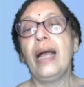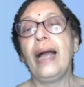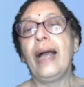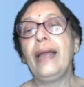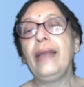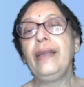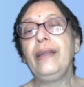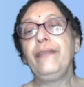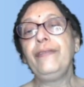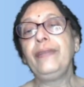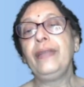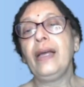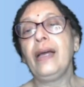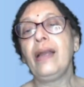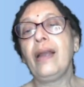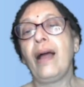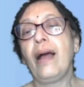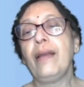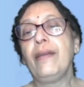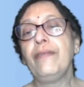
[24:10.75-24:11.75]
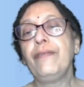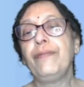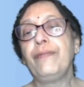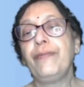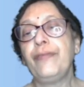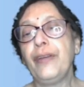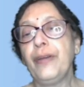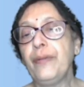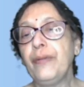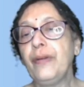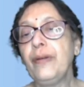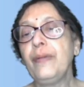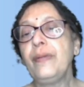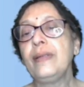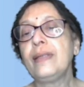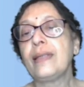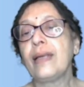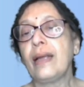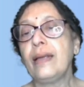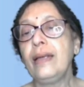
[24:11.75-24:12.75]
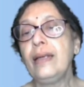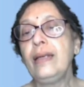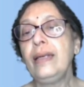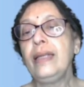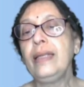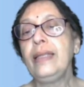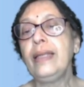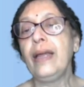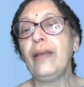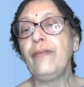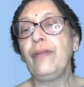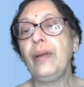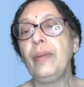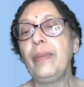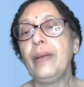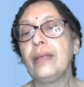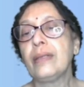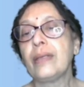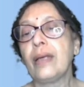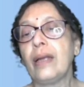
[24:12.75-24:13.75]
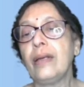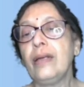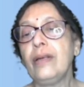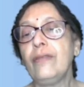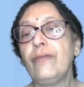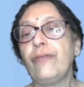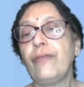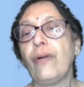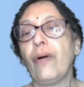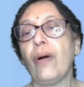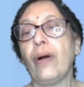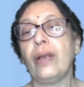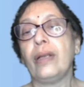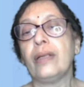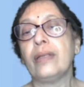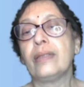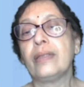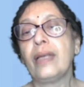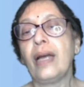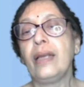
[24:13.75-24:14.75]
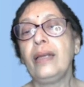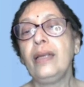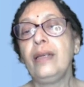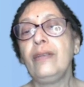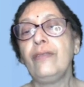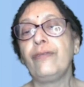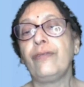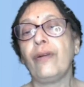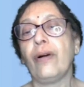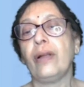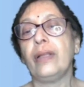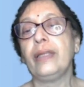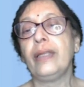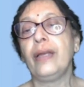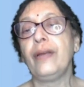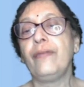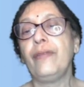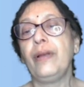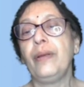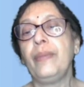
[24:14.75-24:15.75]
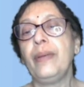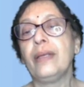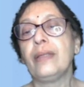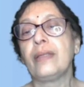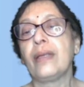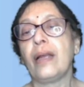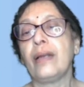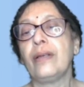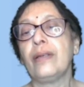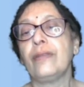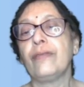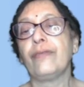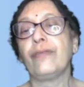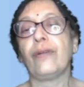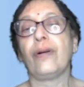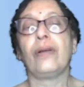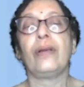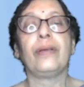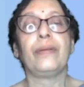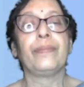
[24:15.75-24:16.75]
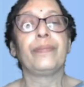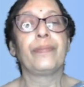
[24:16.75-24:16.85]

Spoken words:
And if they are unfavorable, suddenly there will be a sudden fall. There will be a sudden fall.